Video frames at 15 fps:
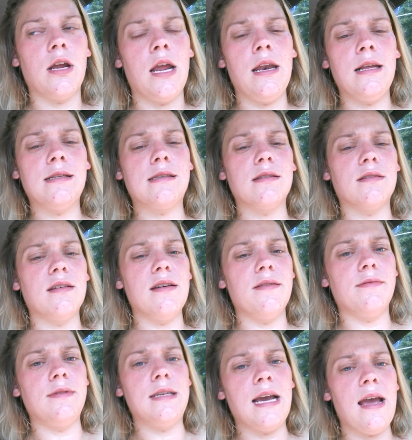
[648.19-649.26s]
He needs to
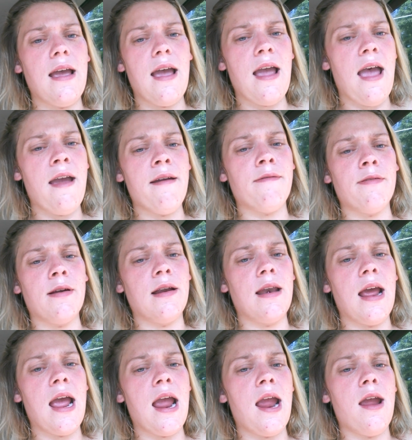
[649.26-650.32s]
live every
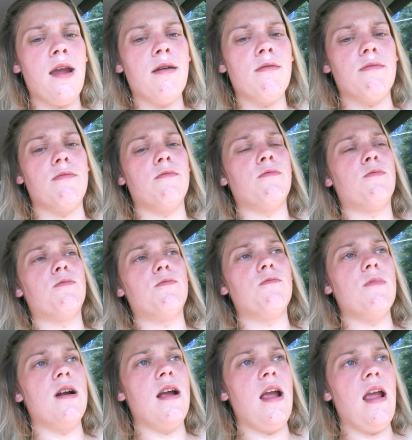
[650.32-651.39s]
day
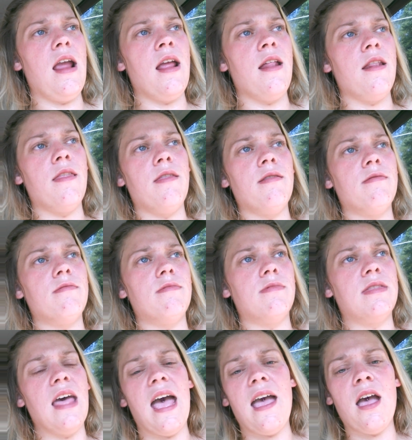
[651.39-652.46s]
in
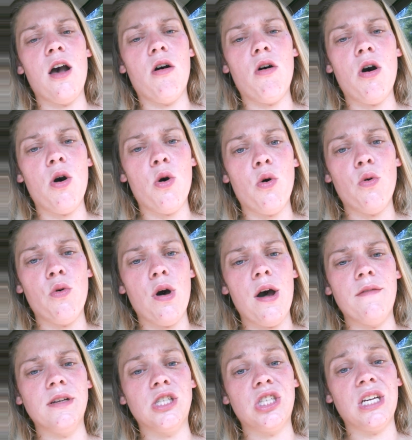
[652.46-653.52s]
that hellhole
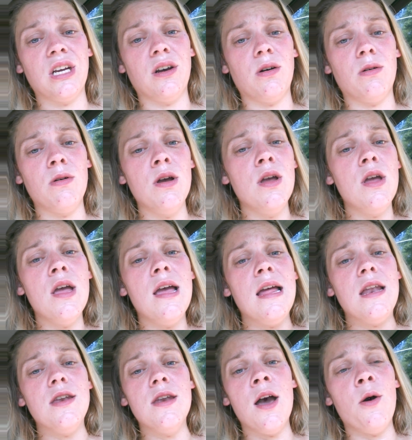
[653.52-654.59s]
of a jail,
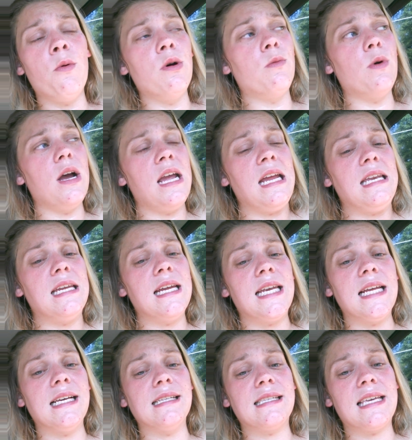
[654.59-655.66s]
knowing what he did
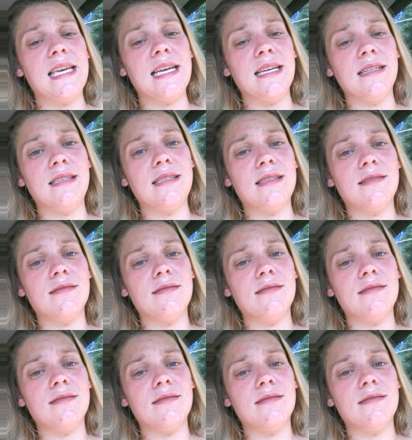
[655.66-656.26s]
to his kid.